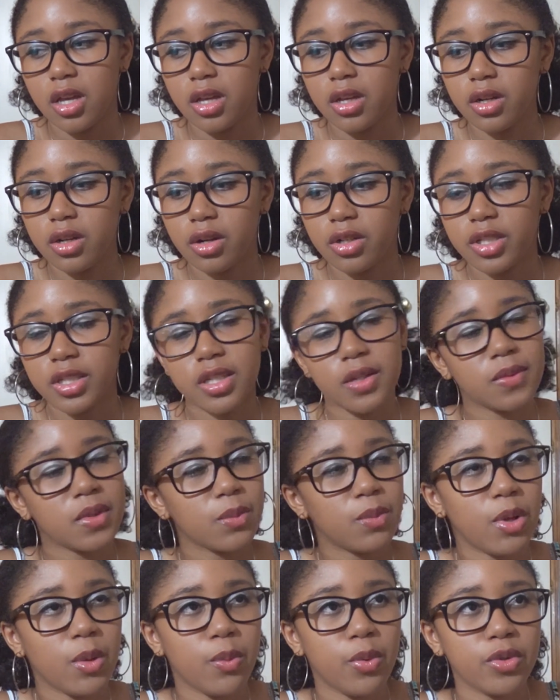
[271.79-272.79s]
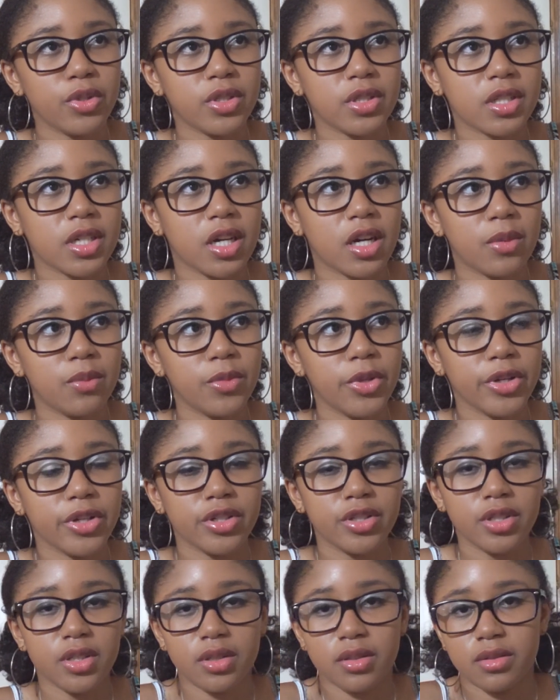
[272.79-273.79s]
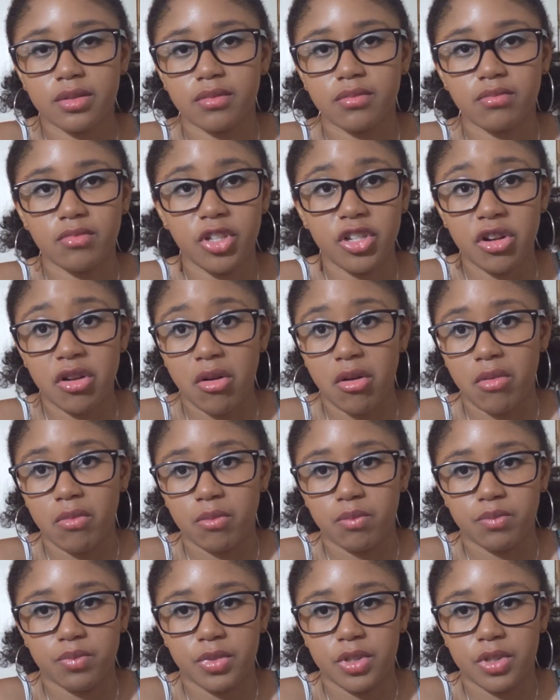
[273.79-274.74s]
you know it just seems like people just come here to just you know